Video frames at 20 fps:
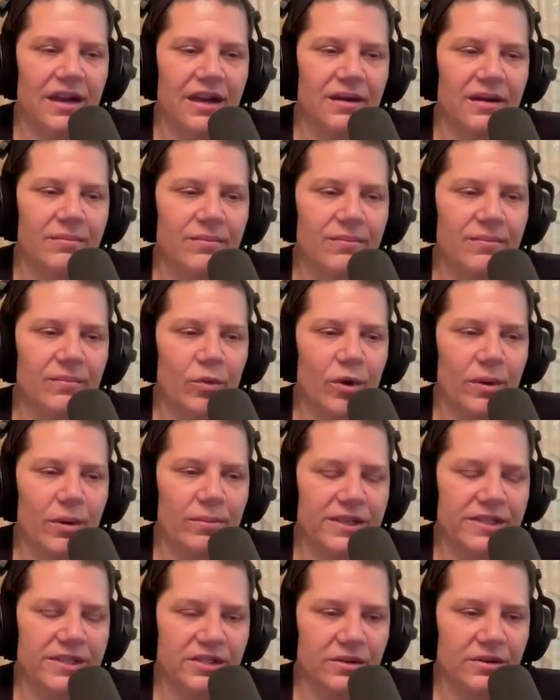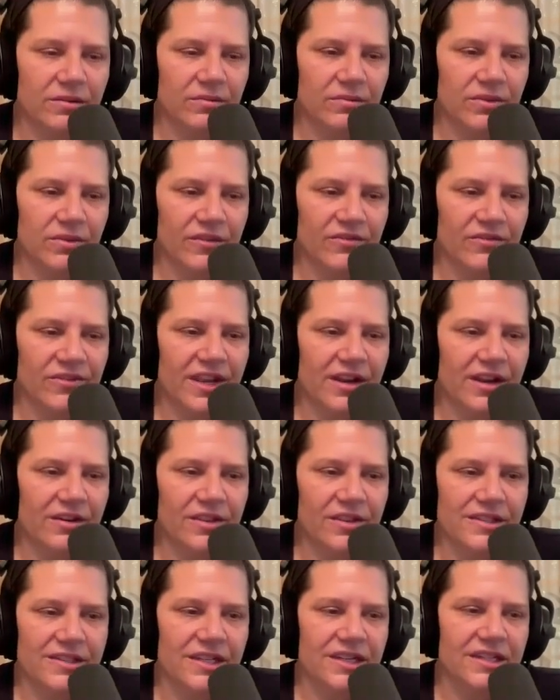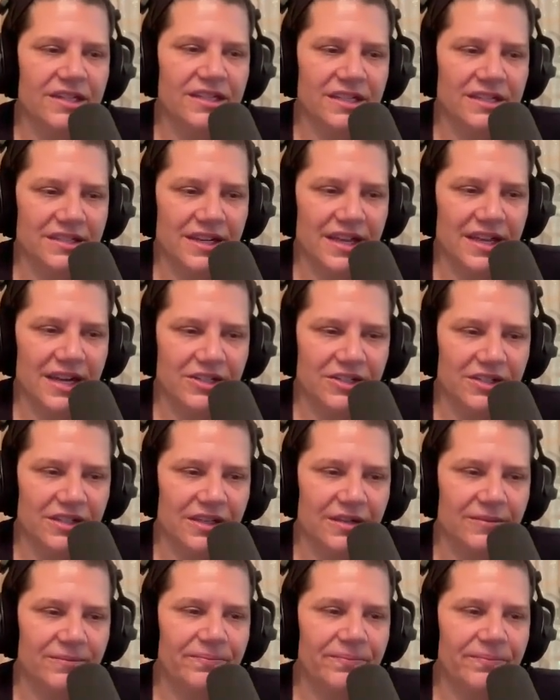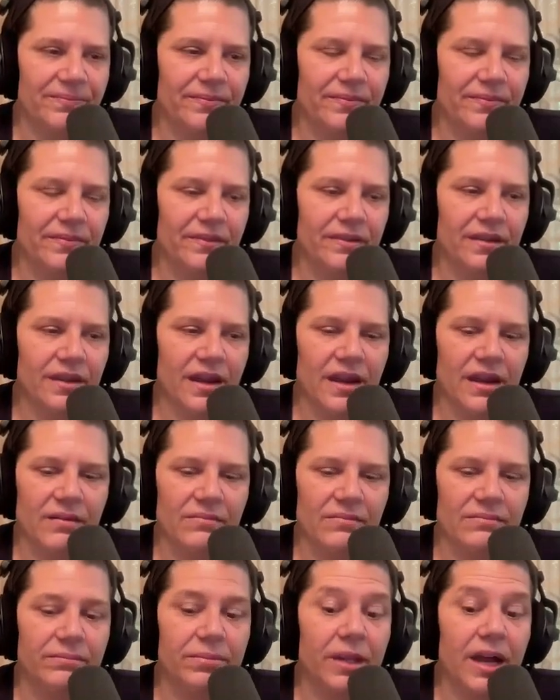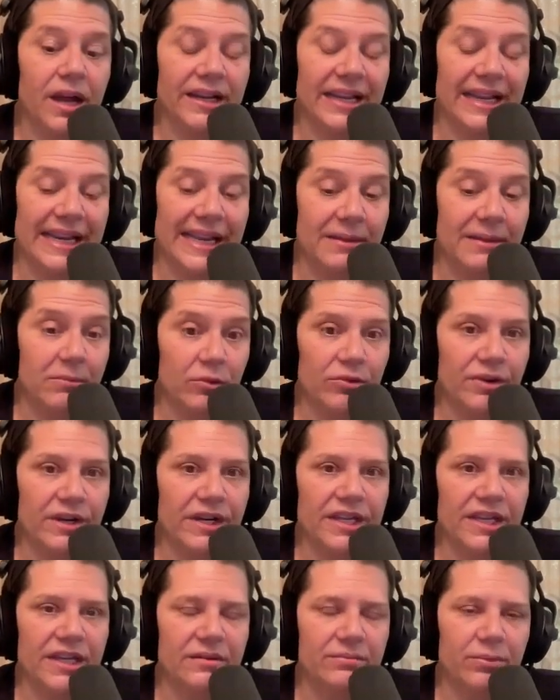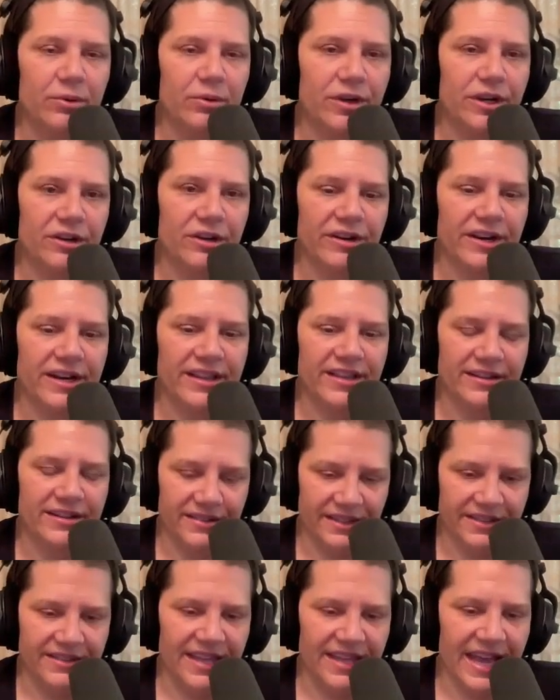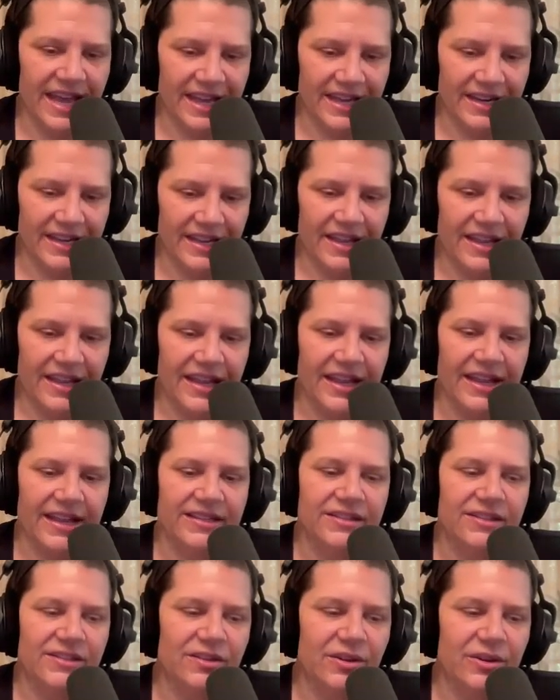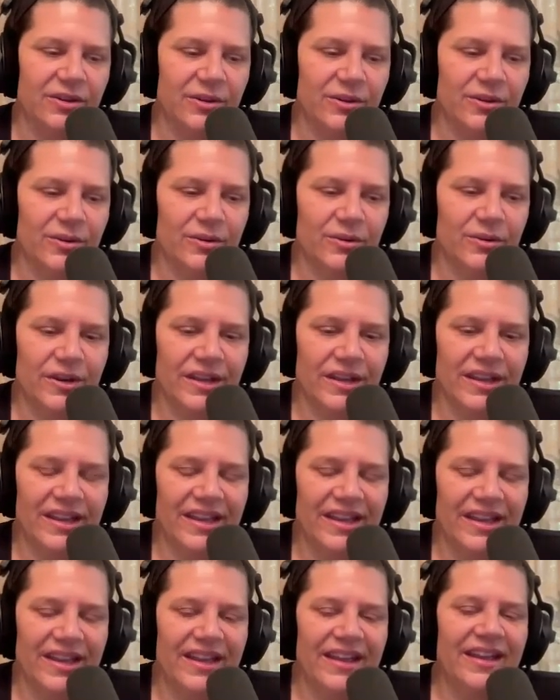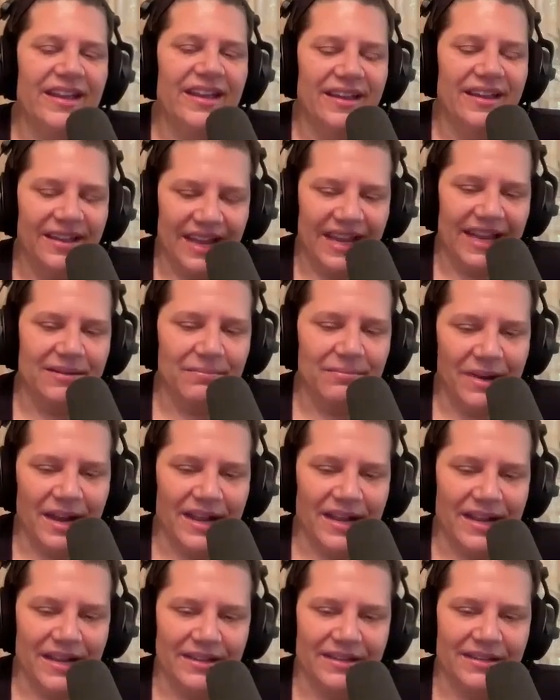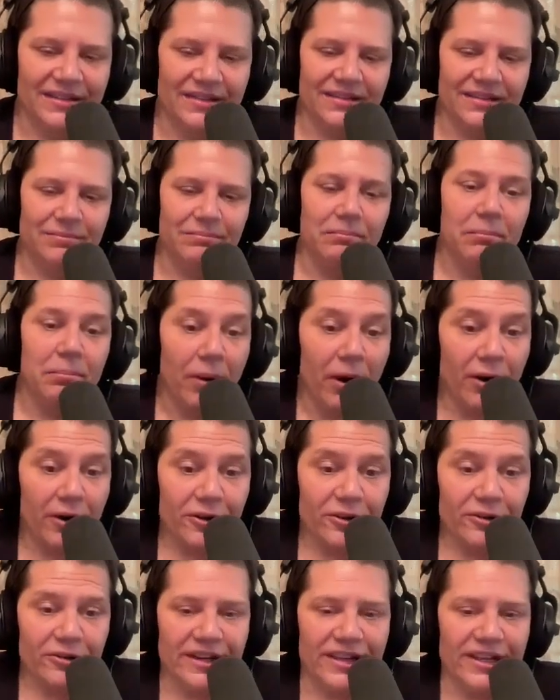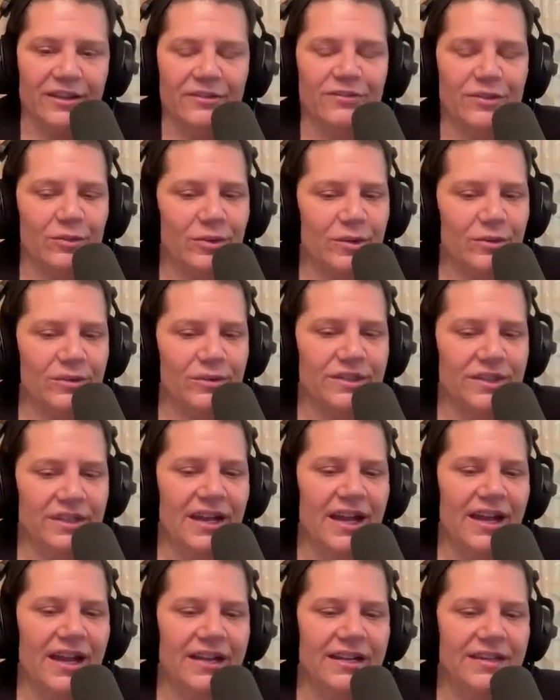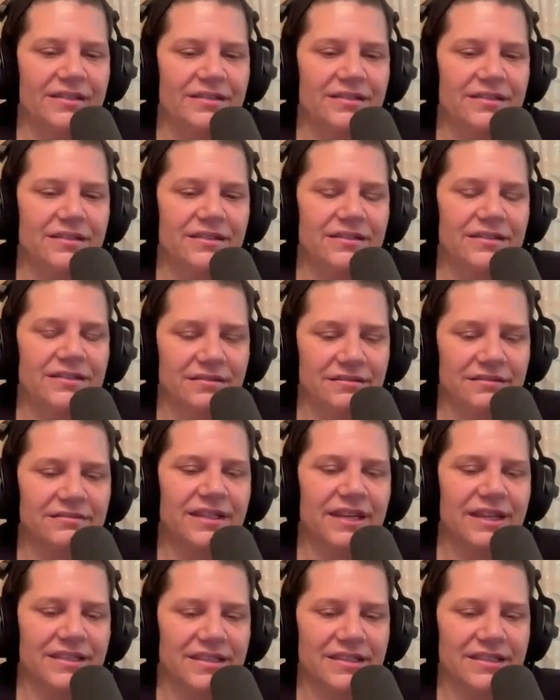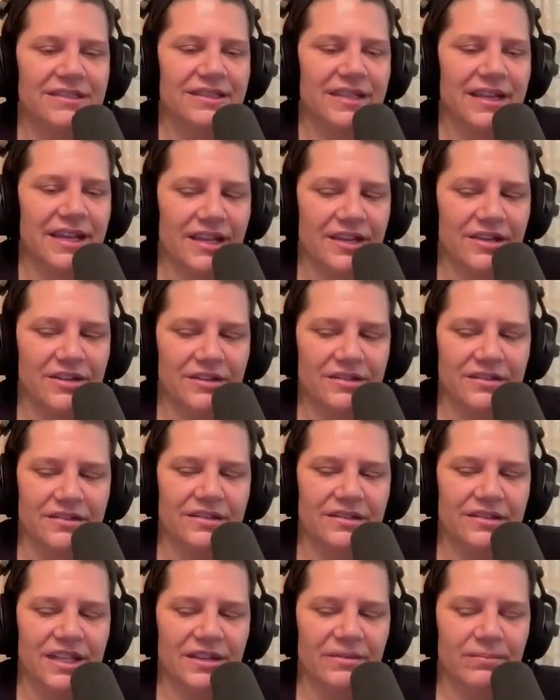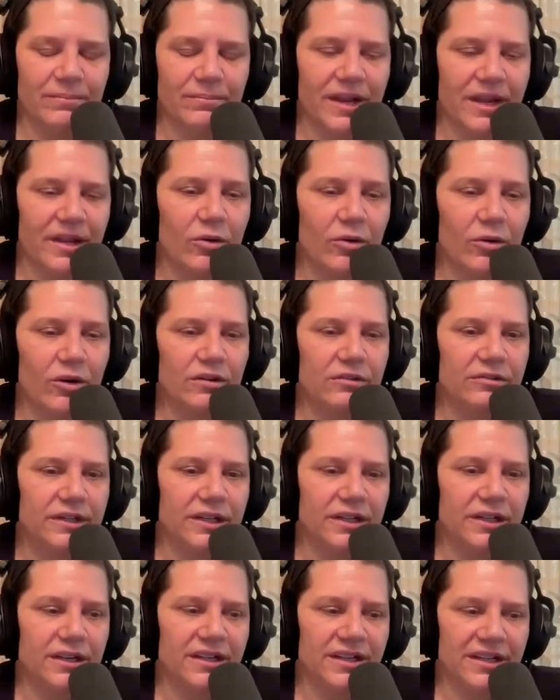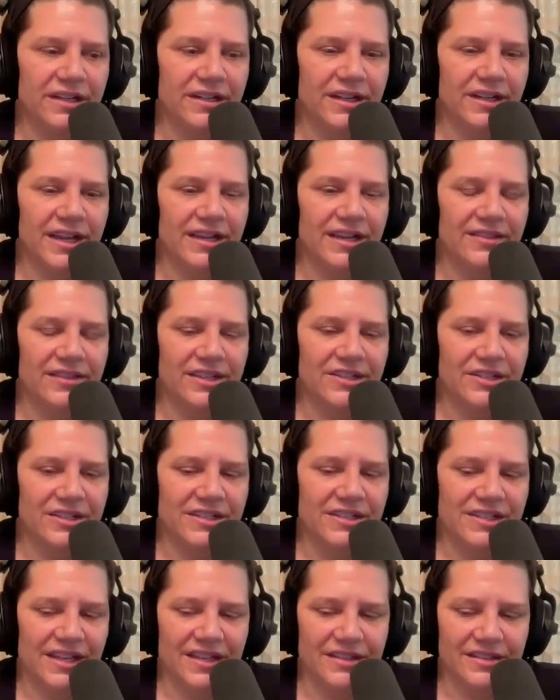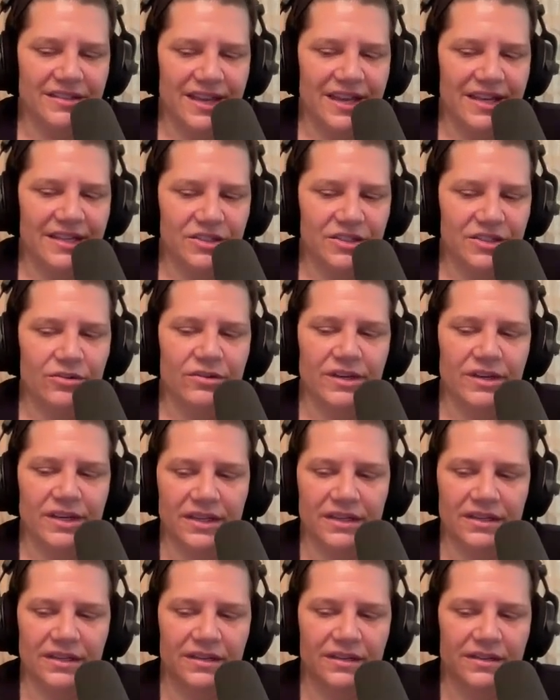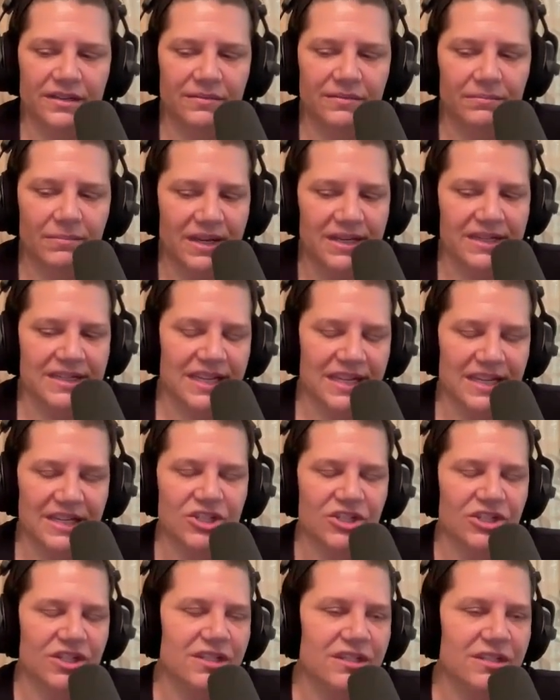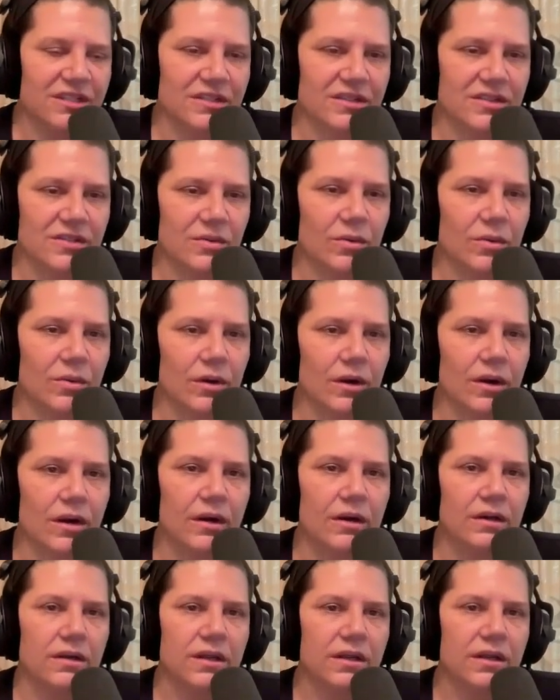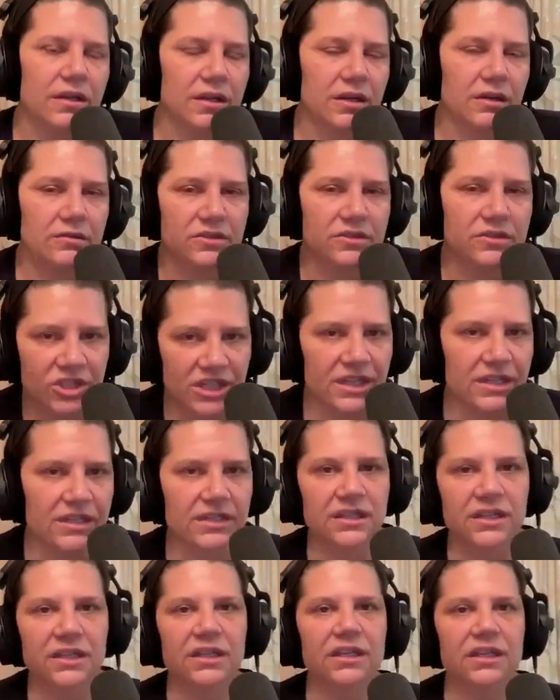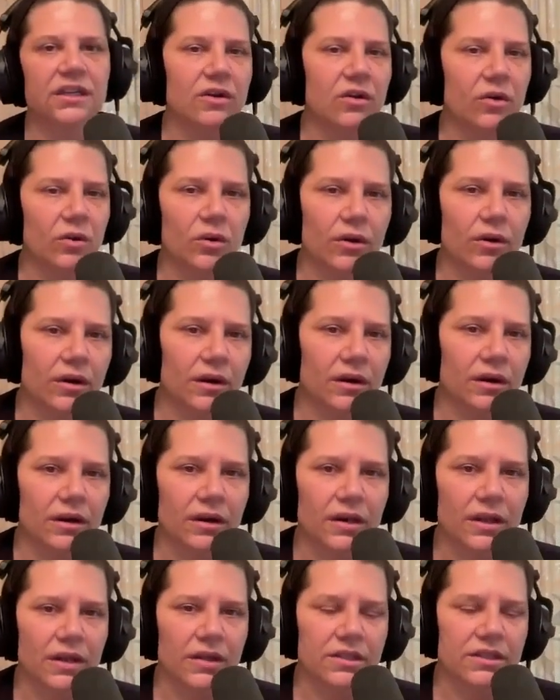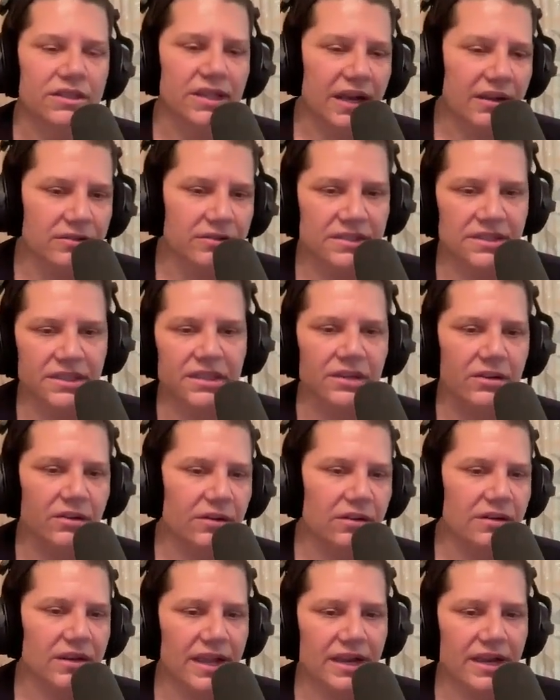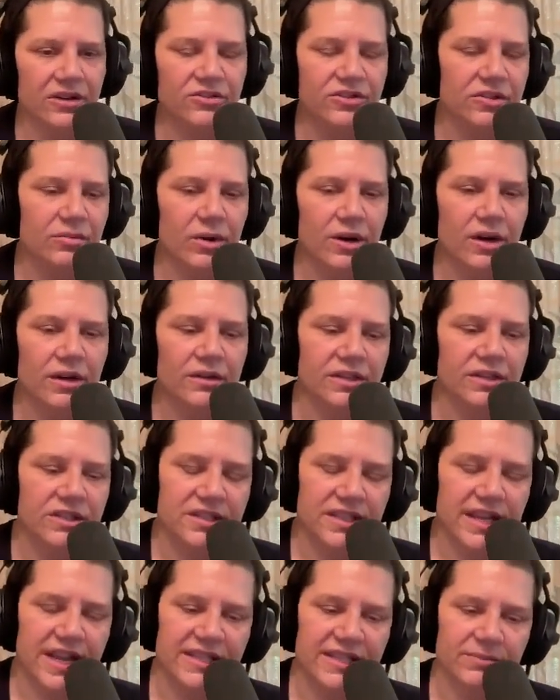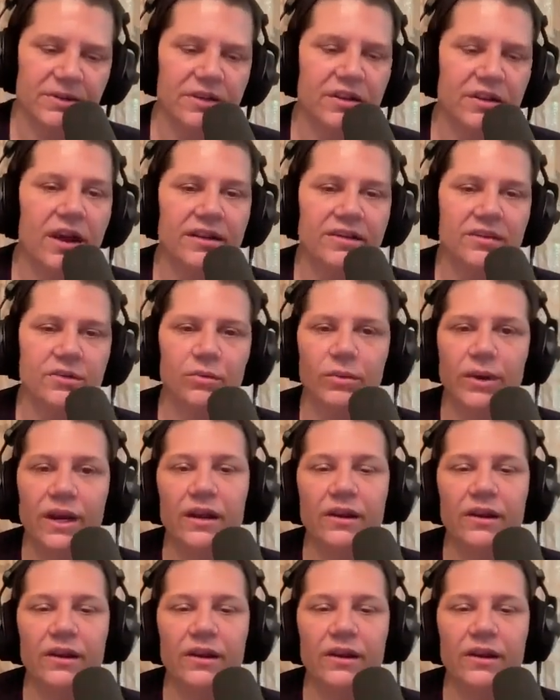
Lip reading: where I place it on the finger, they said it doesn't actually block any meridian point or anything like that. And so in my bartering, if you will, with the guides, they did say I could keep my aura ring on at night. They just said that during meditations or, channeling or dowsing or energy work, they just asked me not to